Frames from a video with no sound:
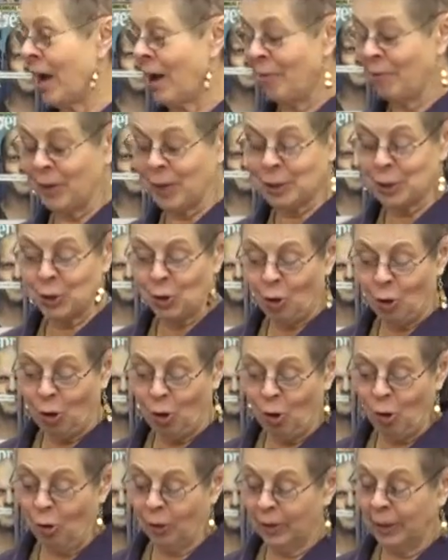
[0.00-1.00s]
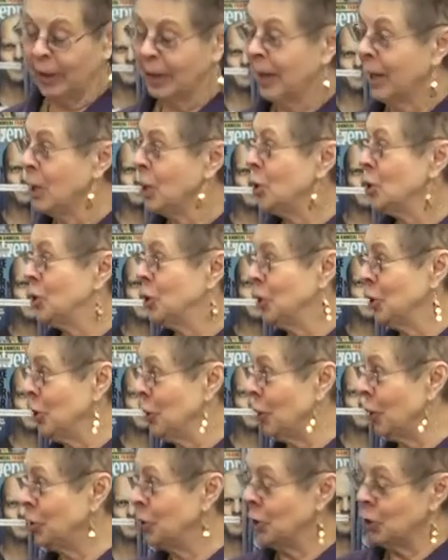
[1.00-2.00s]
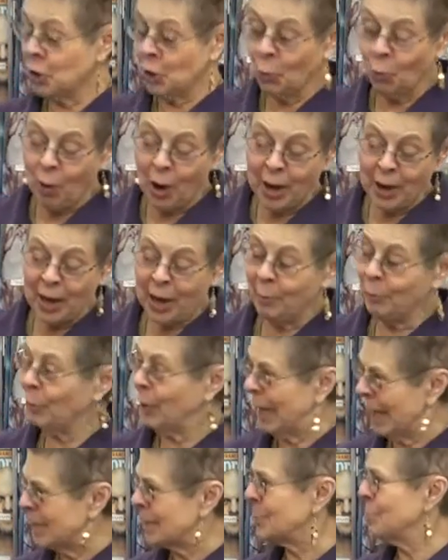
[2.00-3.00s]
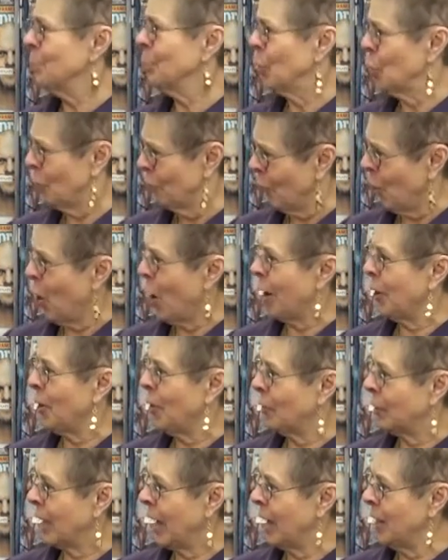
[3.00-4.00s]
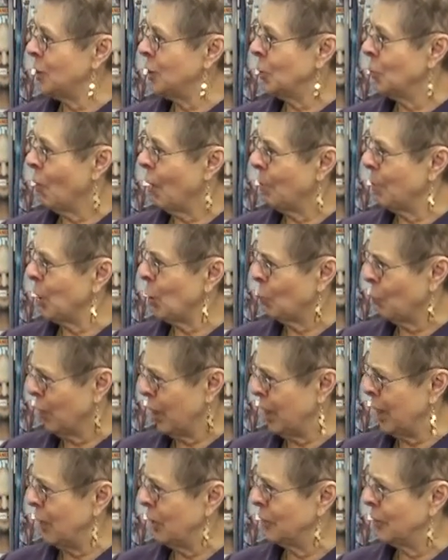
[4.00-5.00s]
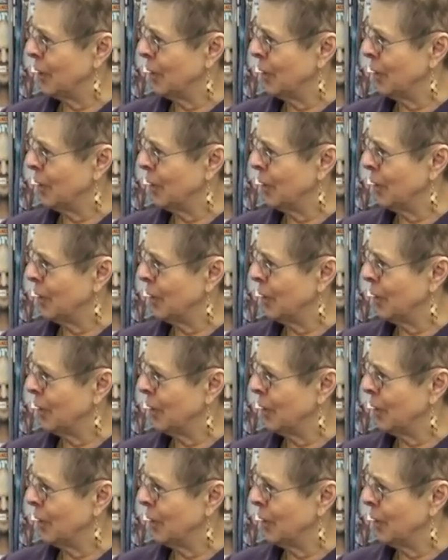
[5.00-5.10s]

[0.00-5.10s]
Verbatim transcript: of us all. Do you want to, let's move on, okay? Do you want me to read